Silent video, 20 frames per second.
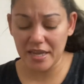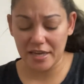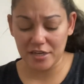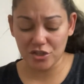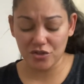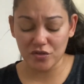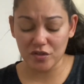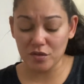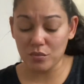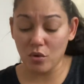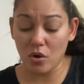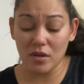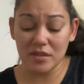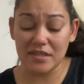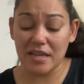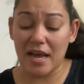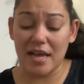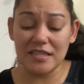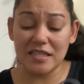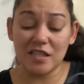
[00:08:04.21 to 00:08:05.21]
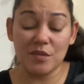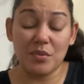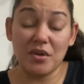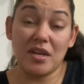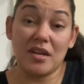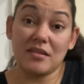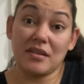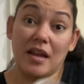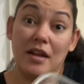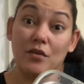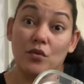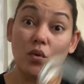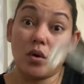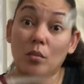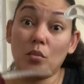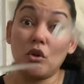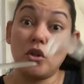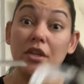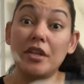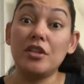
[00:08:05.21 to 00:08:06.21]
extra small sizes because I
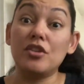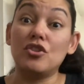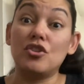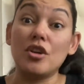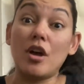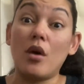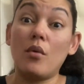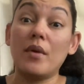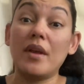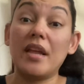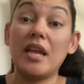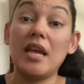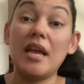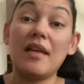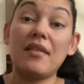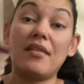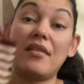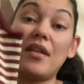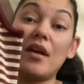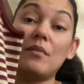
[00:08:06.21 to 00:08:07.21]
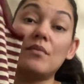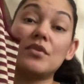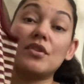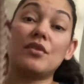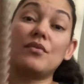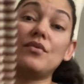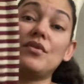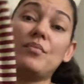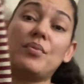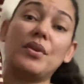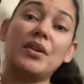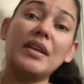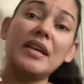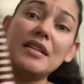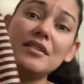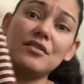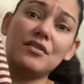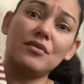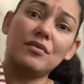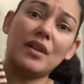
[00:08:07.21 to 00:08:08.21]
normally don't get them. So
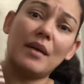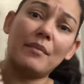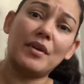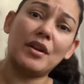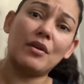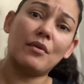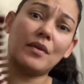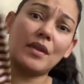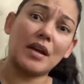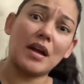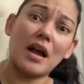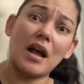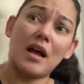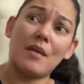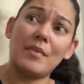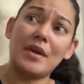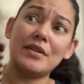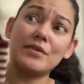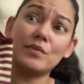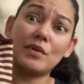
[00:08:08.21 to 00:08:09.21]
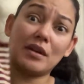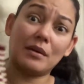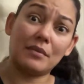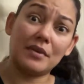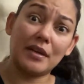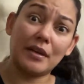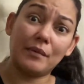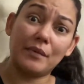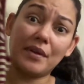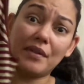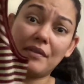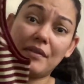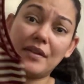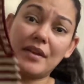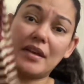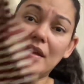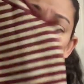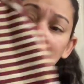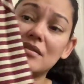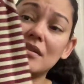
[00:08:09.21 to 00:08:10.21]
please do let me know in the comments when I'm done with
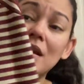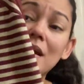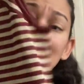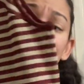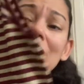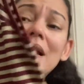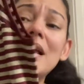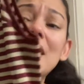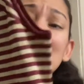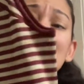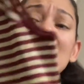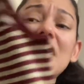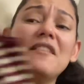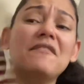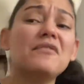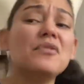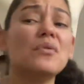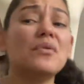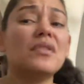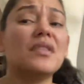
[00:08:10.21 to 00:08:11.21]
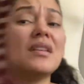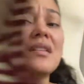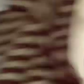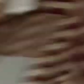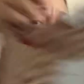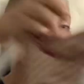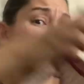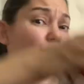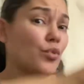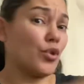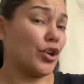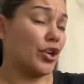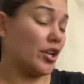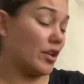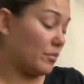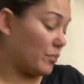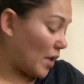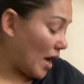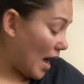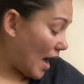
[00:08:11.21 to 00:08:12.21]
this if you think these were
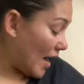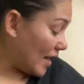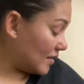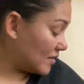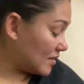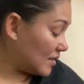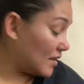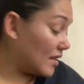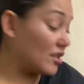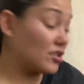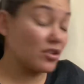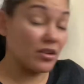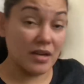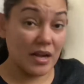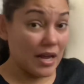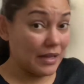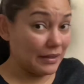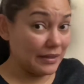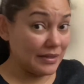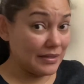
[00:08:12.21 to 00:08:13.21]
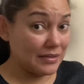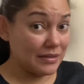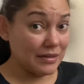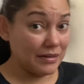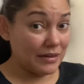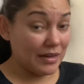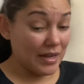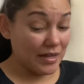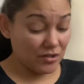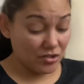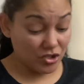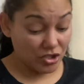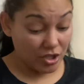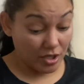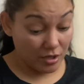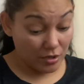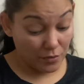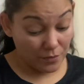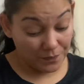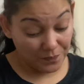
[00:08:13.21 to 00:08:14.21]
good buys. These are not listed yet,
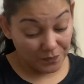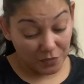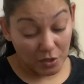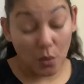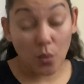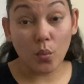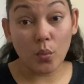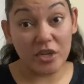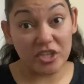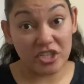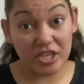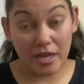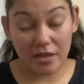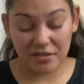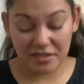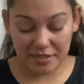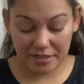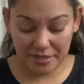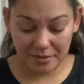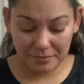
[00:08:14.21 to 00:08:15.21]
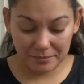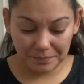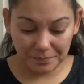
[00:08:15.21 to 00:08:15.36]
so we shall see.